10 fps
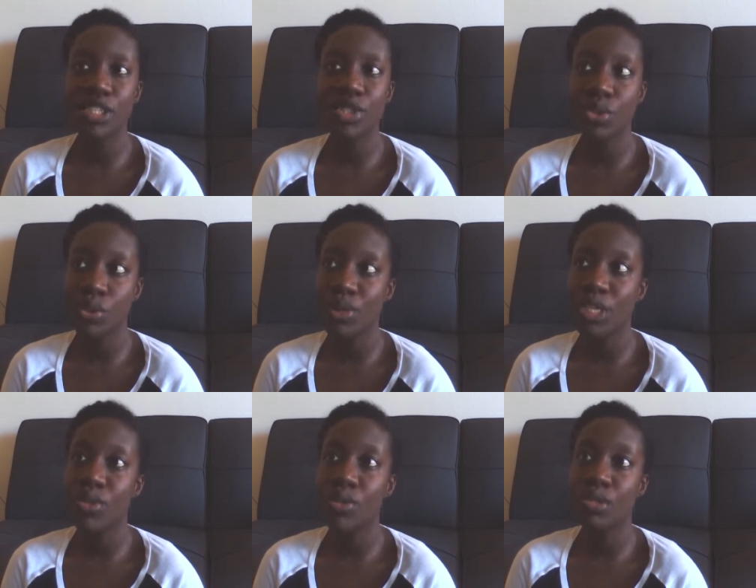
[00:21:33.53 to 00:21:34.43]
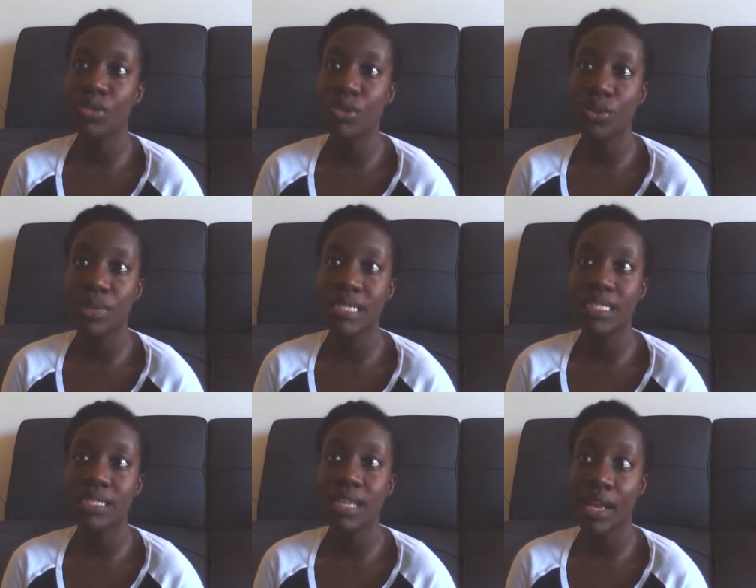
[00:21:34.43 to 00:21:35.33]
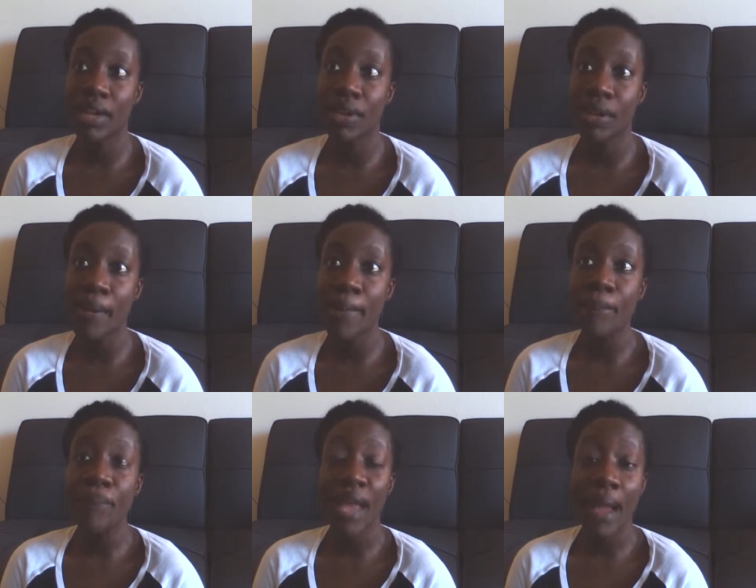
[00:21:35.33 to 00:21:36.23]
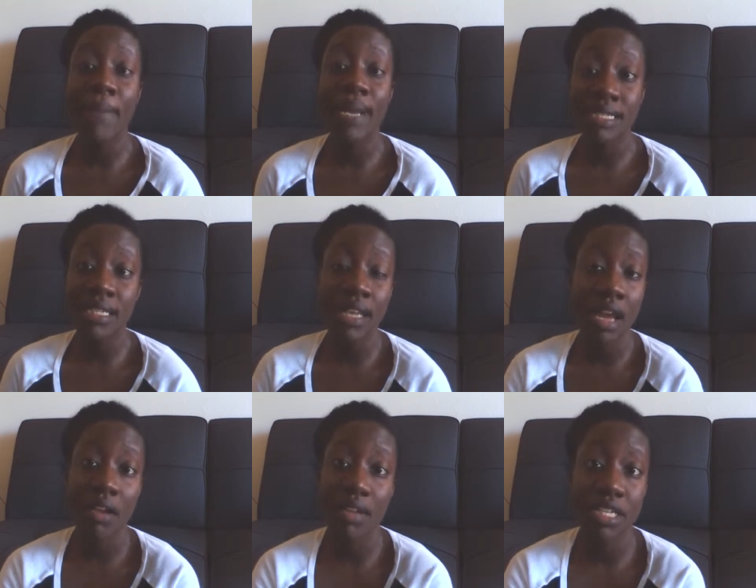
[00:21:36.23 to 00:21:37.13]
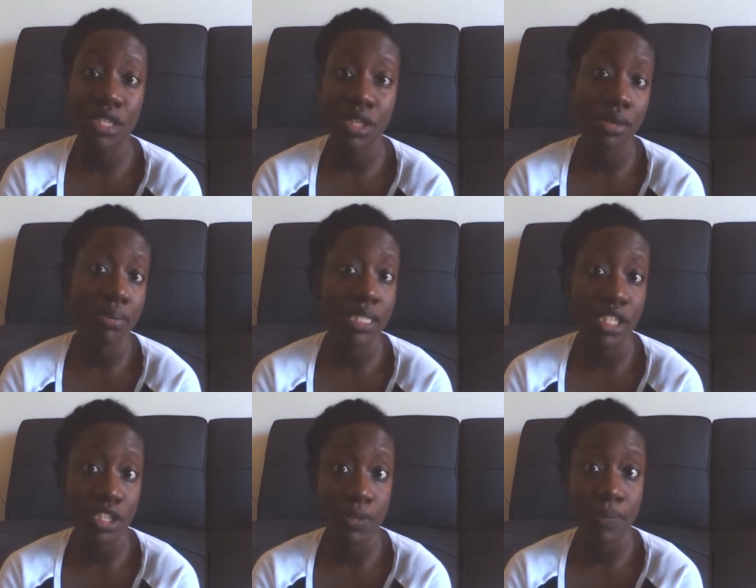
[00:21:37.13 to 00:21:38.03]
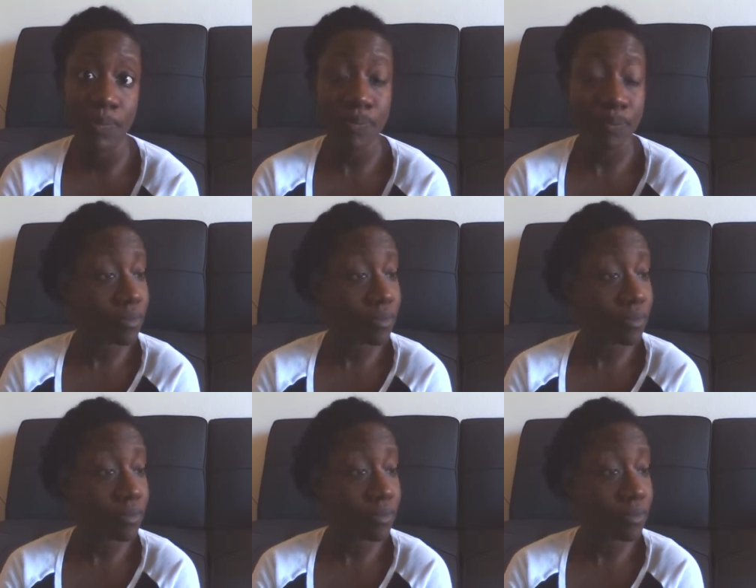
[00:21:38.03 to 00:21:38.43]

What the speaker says: 2 weeks or 2 weeks later, I basically had already secured a position.